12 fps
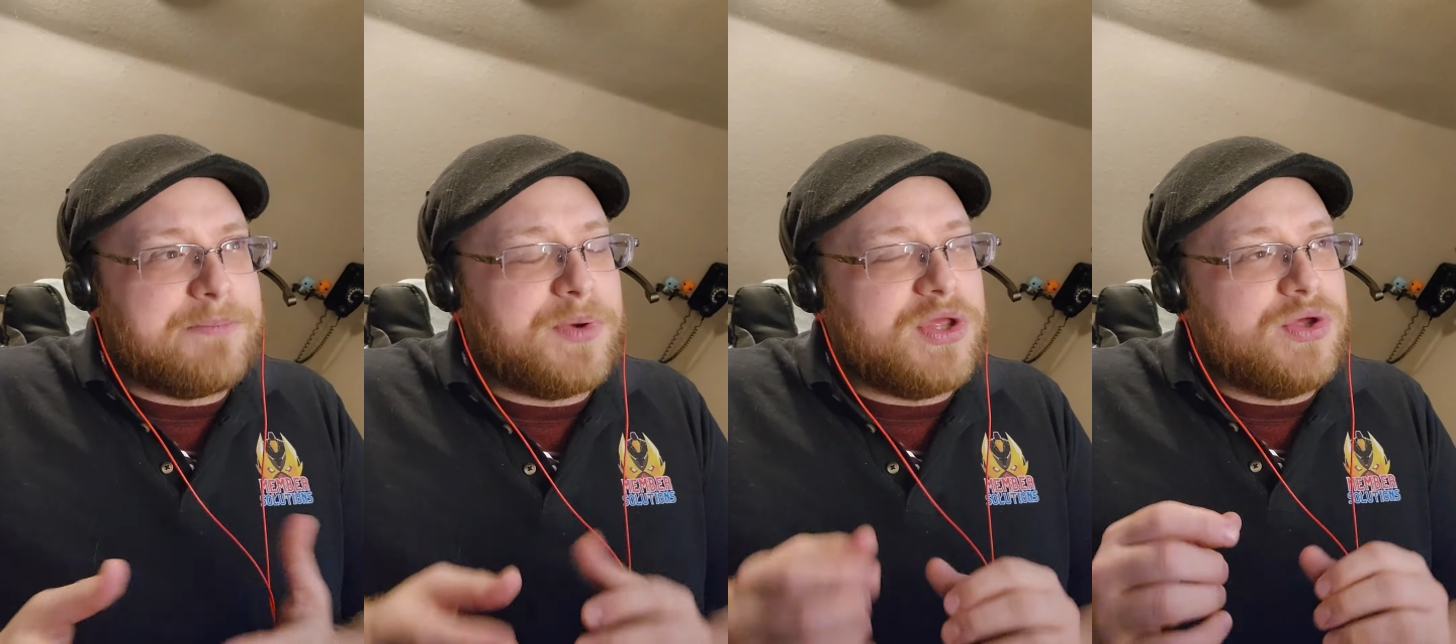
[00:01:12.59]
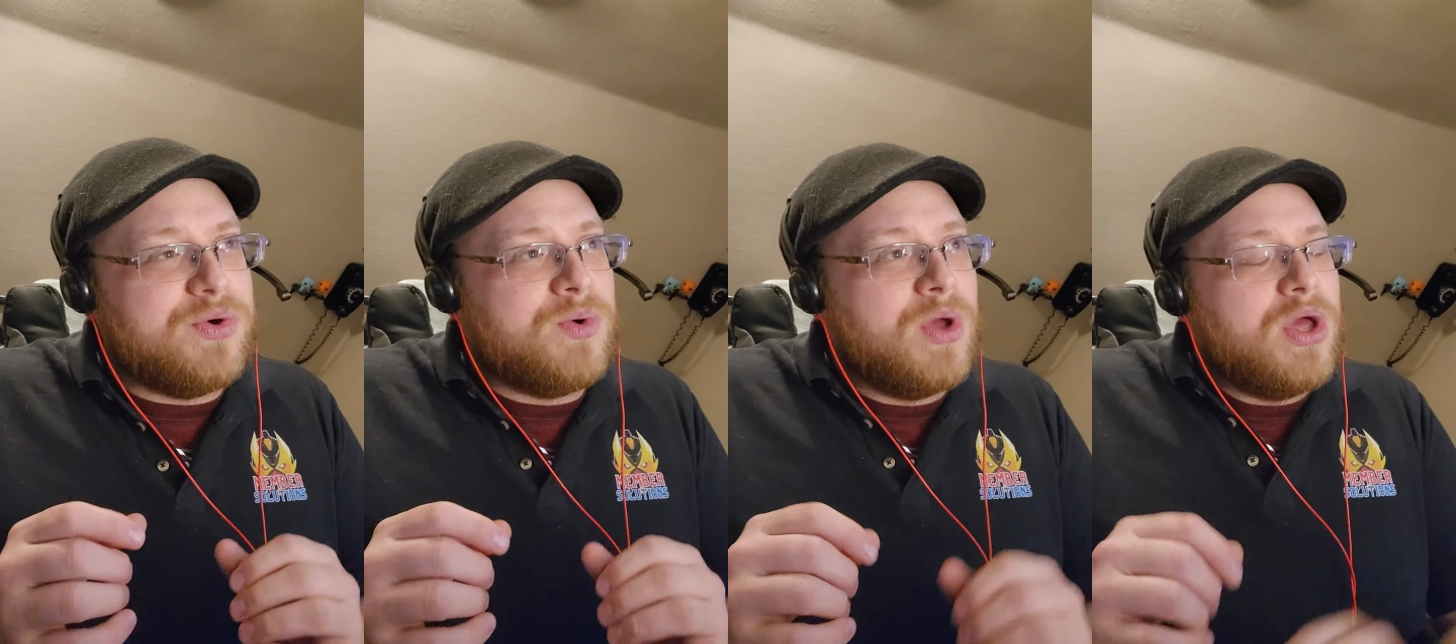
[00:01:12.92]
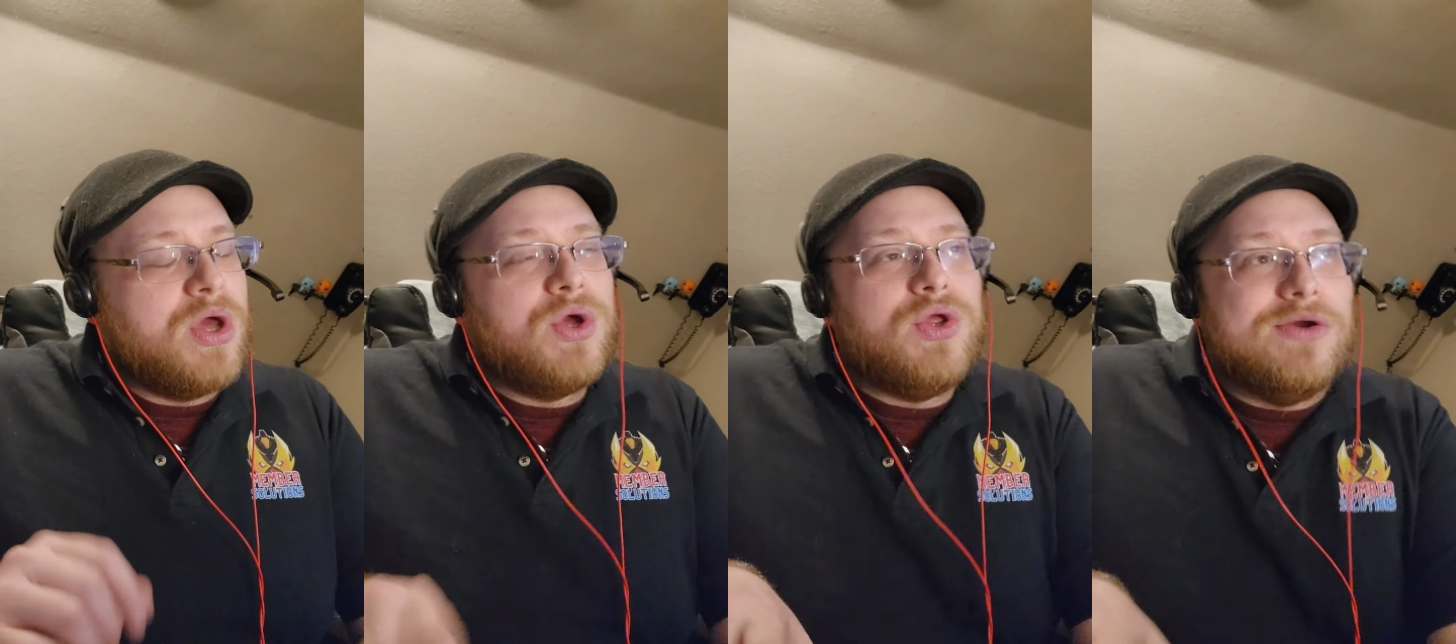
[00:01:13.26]
but
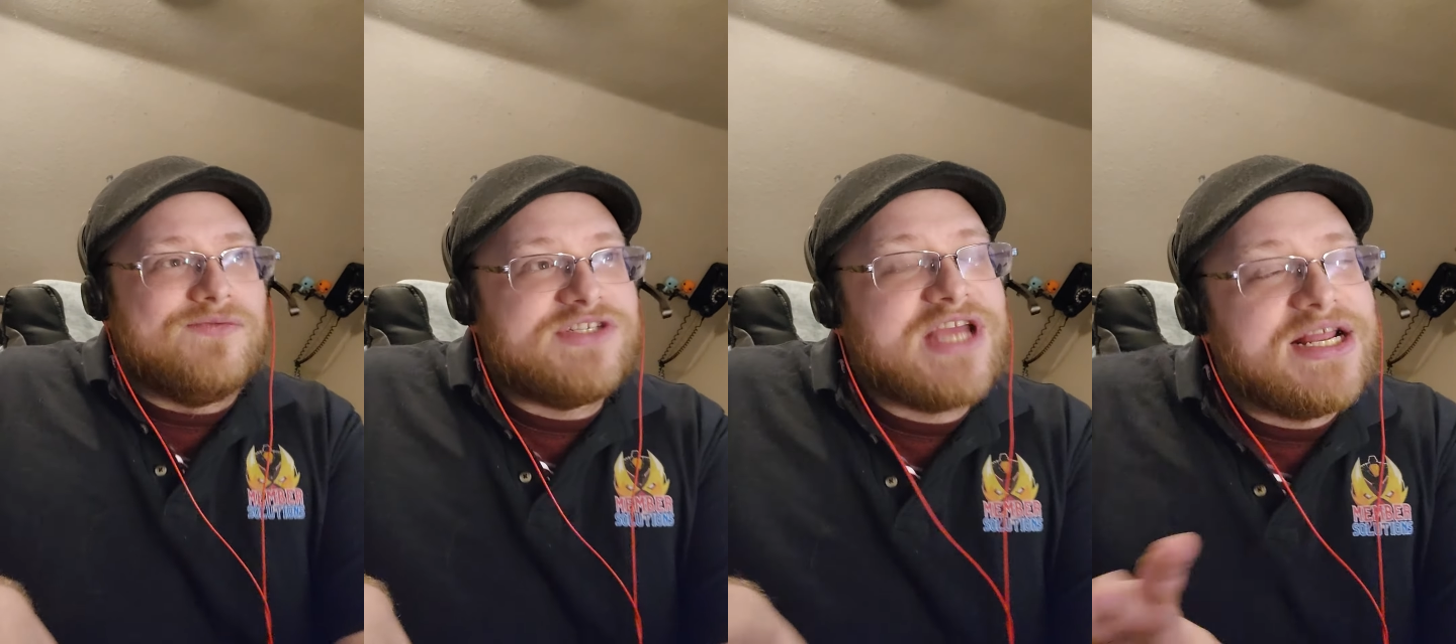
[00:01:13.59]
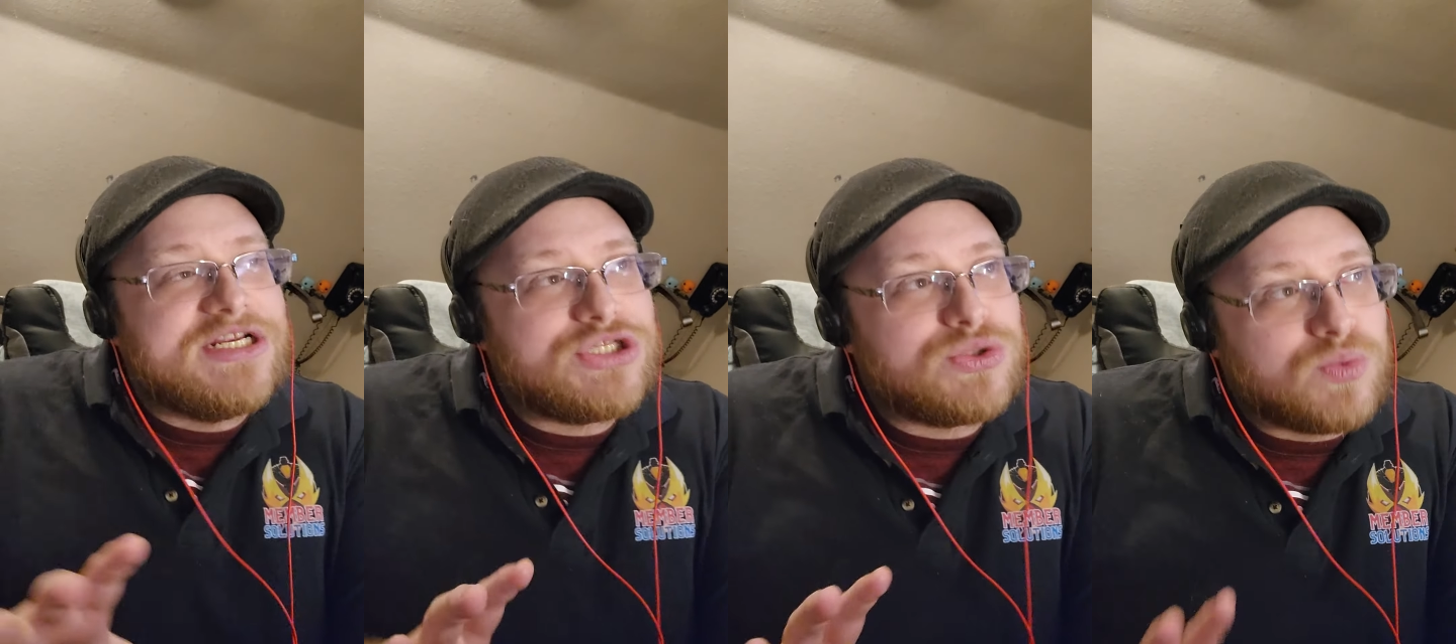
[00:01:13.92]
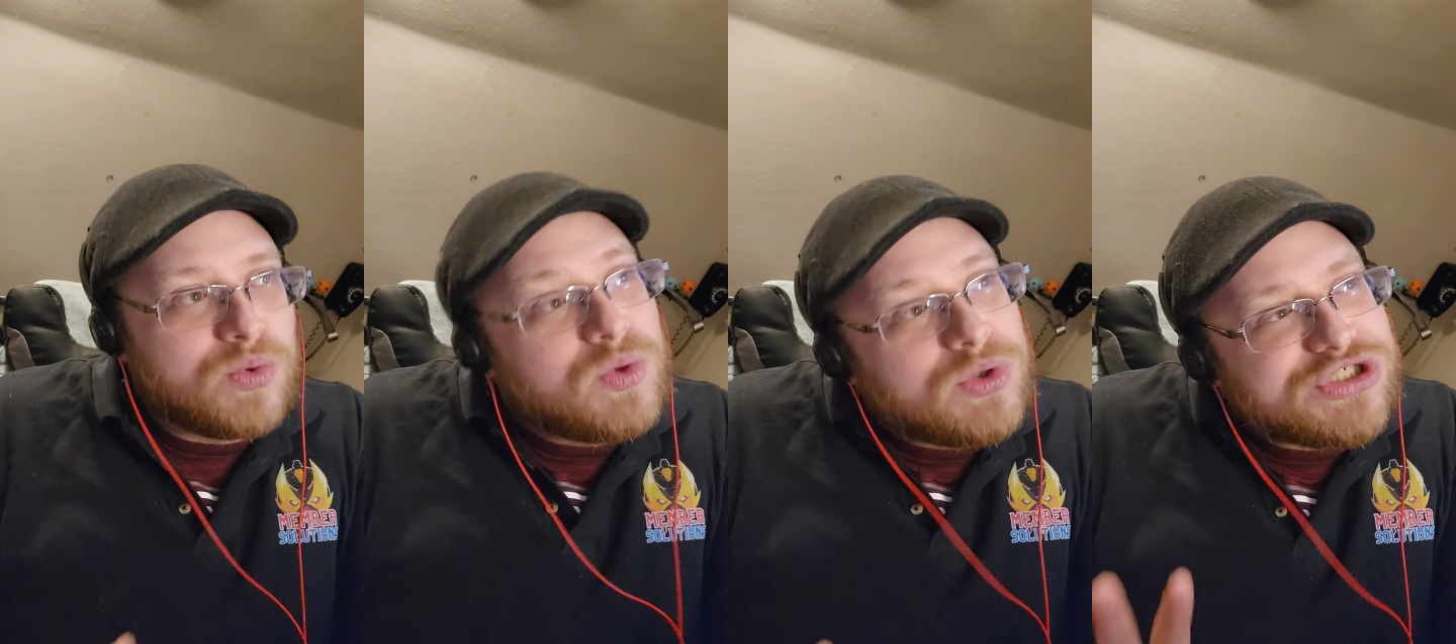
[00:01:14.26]
you've changed the
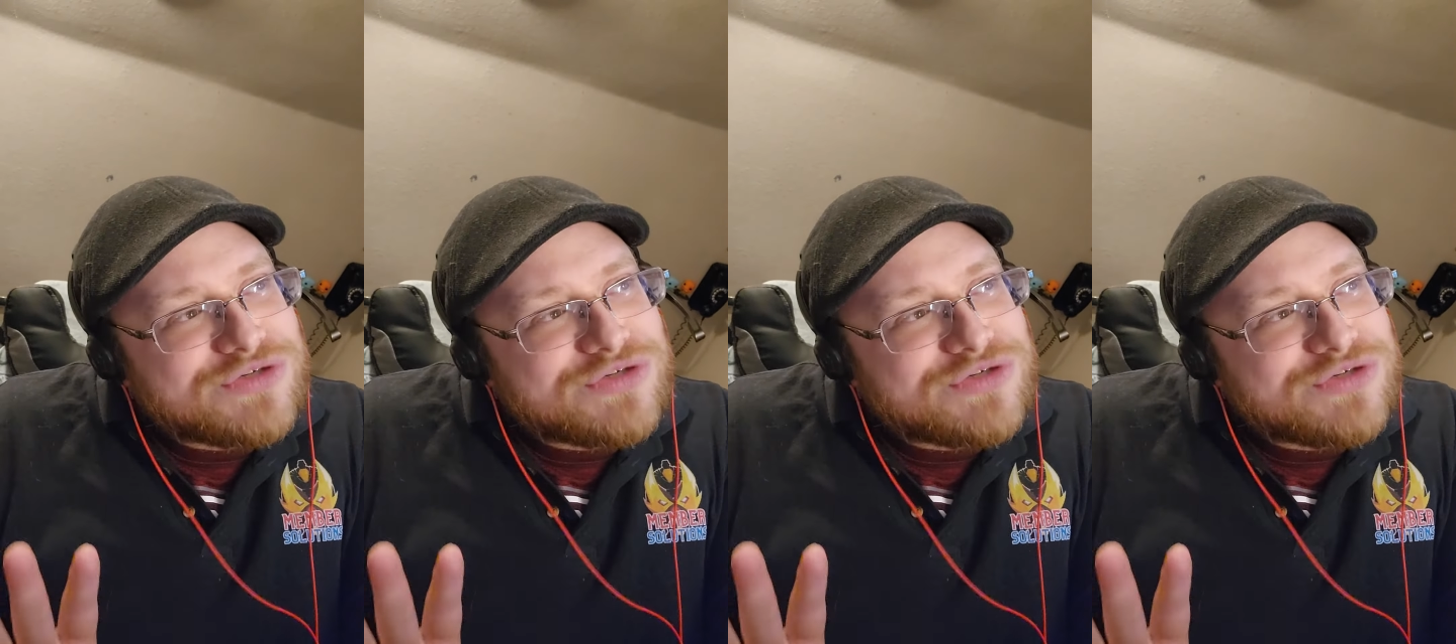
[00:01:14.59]
rules